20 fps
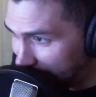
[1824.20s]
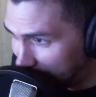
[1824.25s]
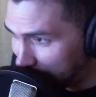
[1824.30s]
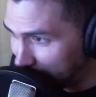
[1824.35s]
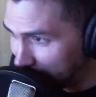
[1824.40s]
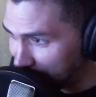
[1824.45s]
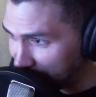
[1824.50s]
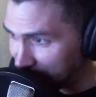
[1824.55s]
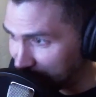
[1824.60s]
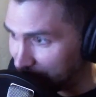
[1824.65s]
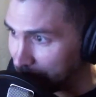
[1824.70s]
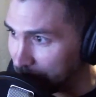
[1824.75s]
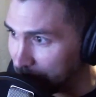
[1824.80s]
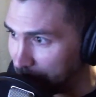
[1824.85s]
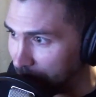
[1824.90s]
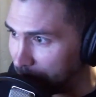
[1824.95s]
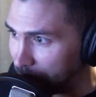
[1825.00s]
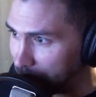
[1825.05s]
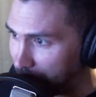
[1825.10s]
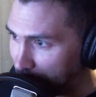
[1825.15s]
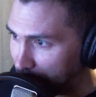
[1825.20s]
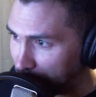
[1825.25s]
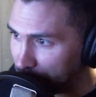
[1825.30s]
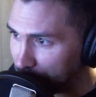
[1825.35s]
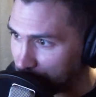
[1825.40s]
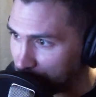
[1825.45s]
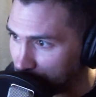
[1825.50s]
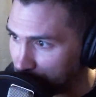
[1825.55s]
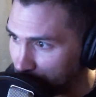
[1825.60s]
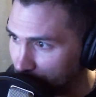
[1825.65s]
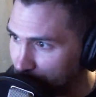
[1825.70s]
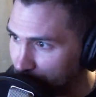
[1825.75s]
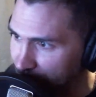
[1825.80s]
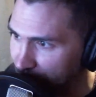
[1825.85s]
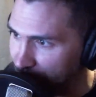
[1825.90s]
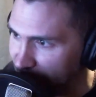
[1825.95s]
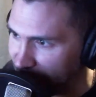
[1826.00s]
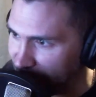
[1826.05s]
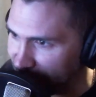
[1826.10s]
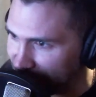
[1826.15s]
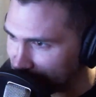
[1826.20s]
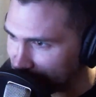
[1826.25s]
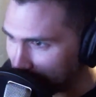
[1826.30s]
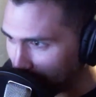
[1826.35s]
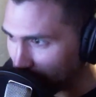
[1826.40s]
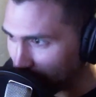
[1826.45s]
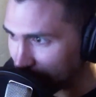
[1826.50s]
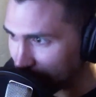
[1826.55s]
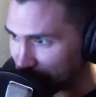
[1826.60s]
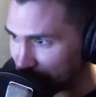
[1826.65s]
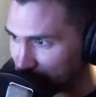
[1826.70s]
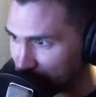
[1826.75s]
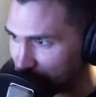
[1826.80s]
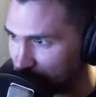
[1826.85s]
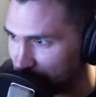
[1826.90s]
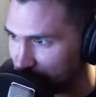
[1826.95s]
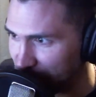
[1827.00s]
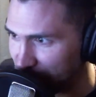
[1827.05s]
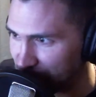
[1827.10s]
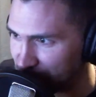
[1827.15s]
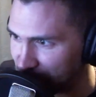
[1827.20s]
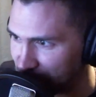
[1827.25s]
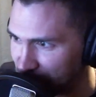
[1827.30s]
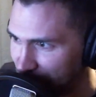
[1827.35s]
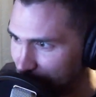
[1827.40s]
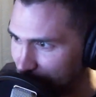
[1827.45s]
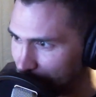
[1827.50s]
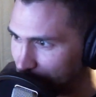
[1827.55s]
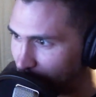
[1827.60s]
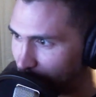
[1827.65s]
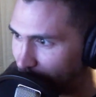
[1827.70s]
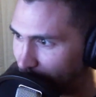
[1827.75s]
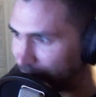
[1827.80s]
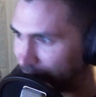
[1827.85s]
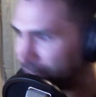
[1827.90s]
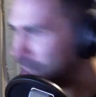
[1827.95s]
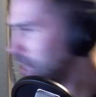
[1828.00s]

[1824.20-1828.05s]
missed a monthly brew day in more than 2 years at that point.